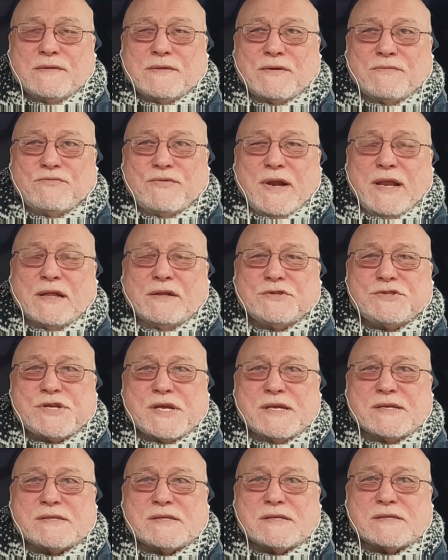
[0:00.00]
The real
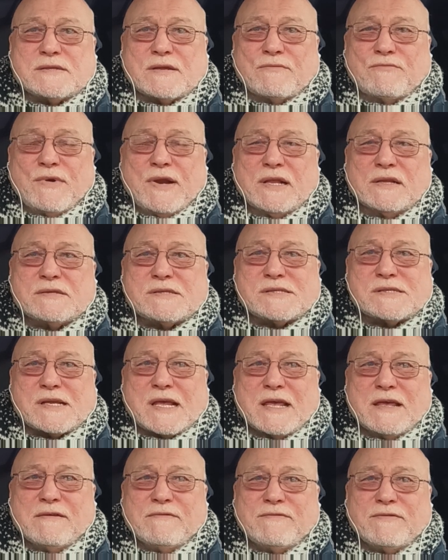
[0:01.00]
Jesus, the real
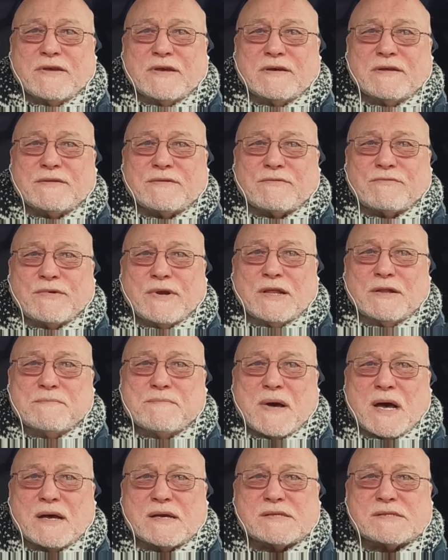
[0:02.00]
Savior, the real
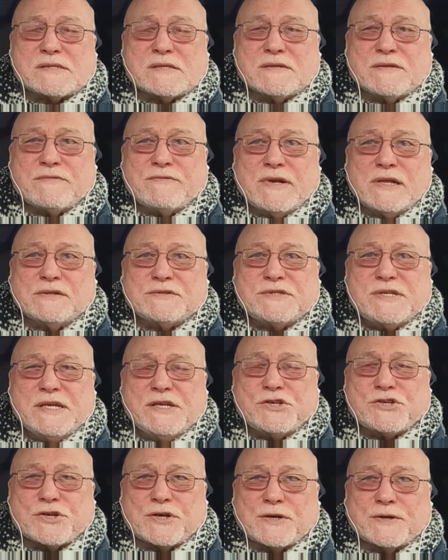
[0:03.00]
Master, the real
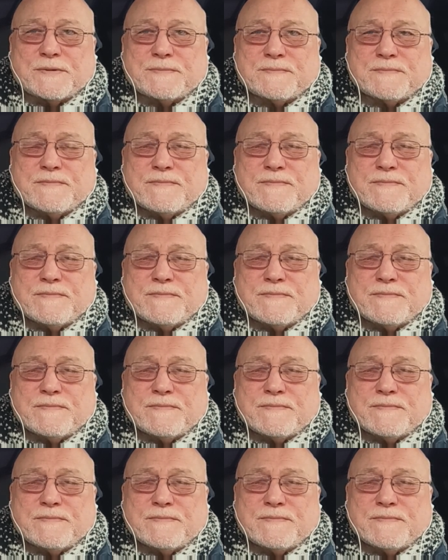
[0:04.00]
Teacher.